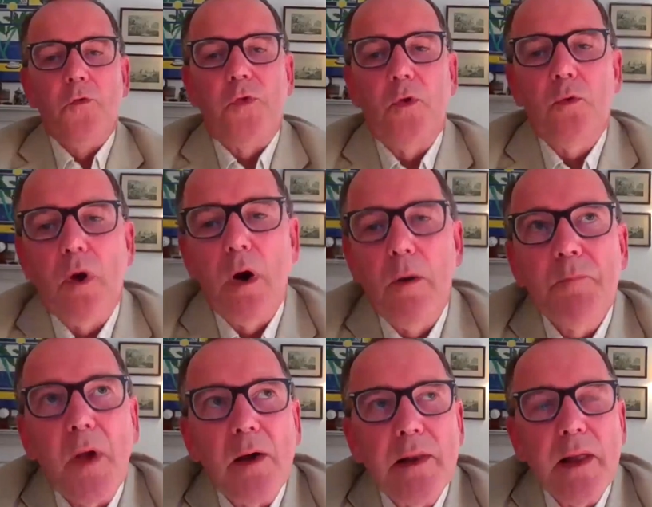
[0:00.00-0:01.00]
So
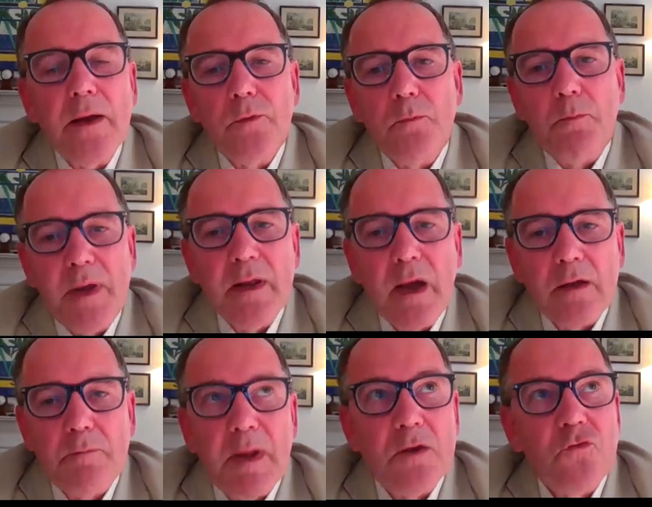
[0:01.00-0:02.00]
Bina
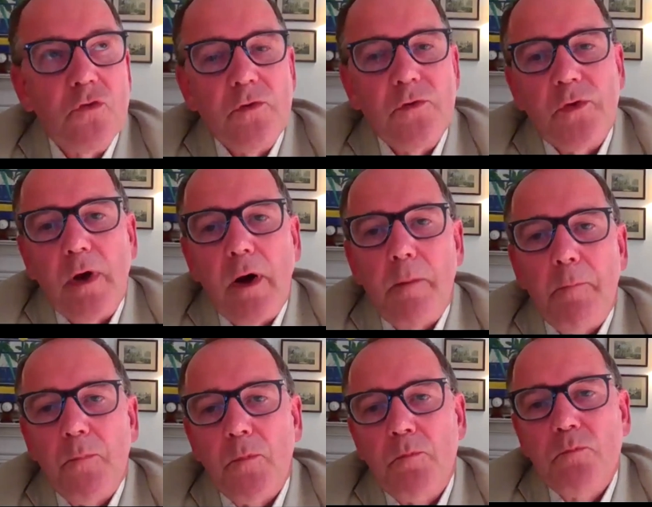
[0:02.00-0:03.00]
had mentioned
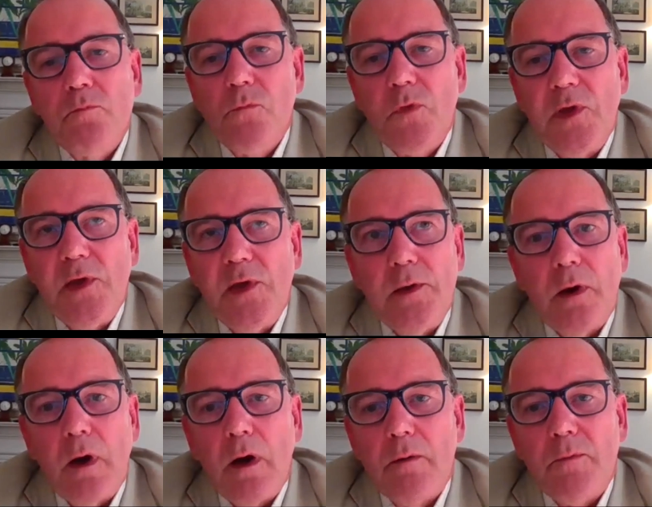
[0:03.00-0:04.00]

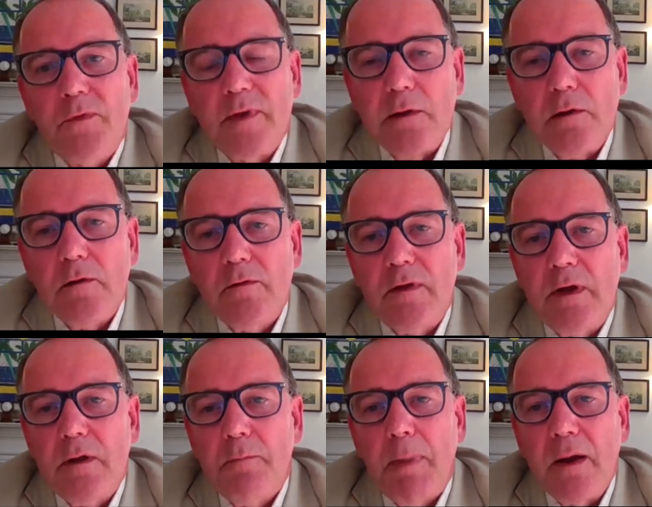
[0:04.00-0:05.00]
the skills
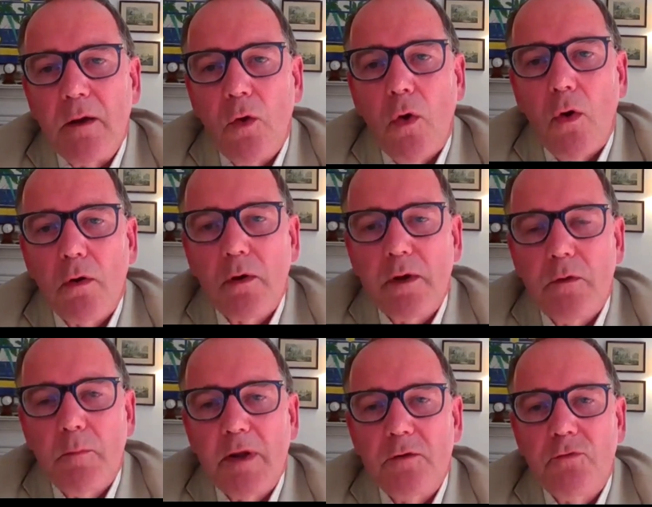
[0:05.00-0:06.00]
in Bangkok in
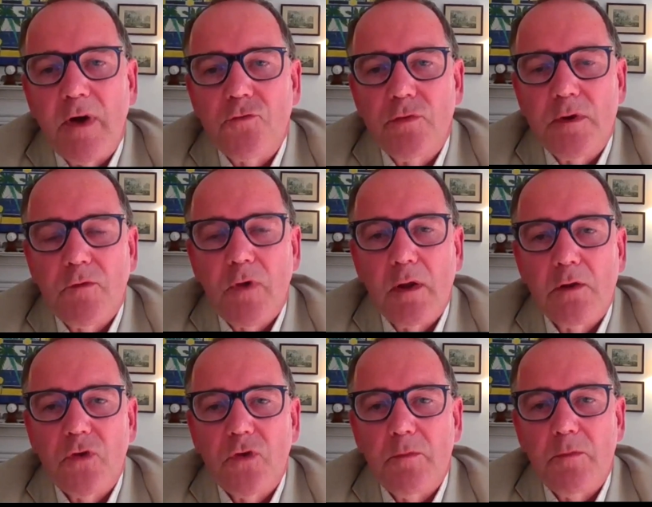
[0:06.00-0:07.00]
the manufacturing of
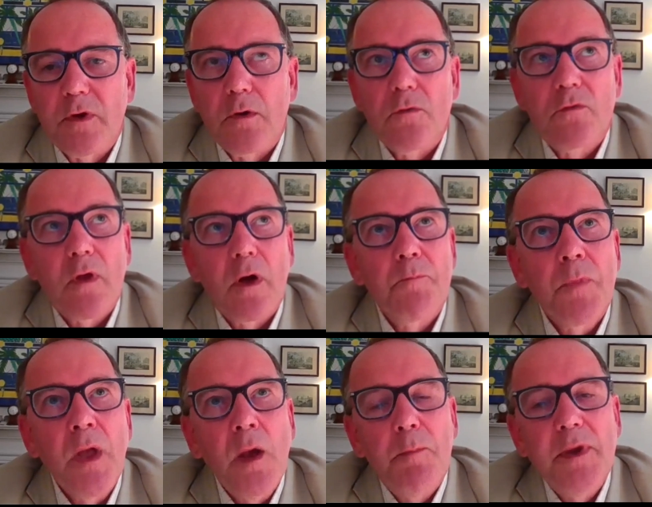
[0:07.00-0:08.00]
colored gemstones.
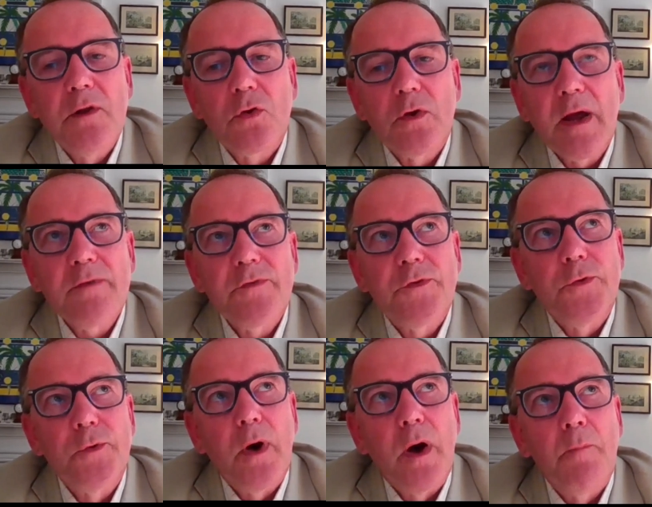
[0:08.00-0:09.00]
Bina, could I ask
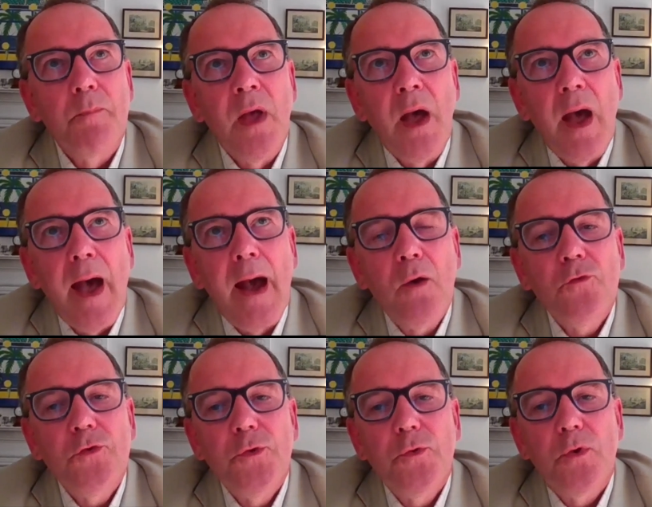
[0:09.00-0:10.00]
you, how
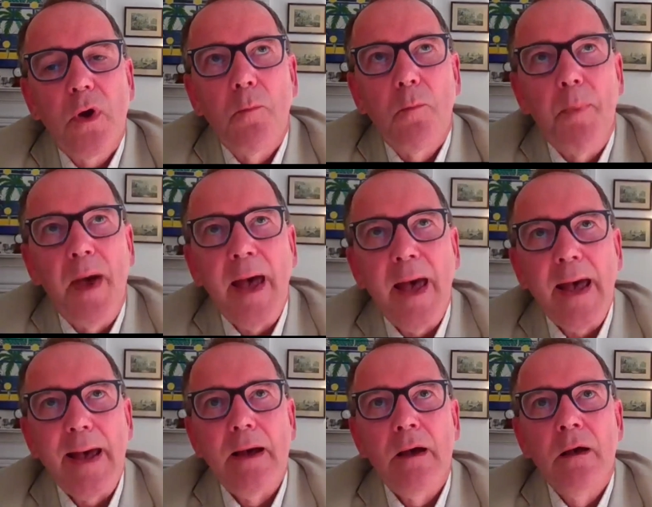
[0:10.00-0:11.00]
do you
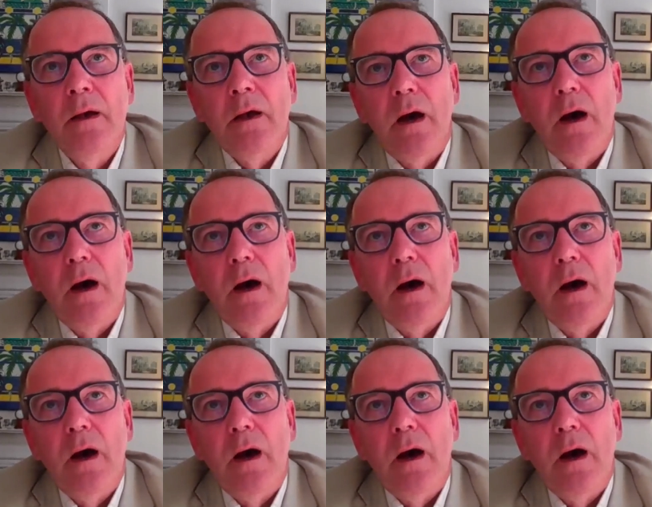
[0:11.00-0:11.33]
compare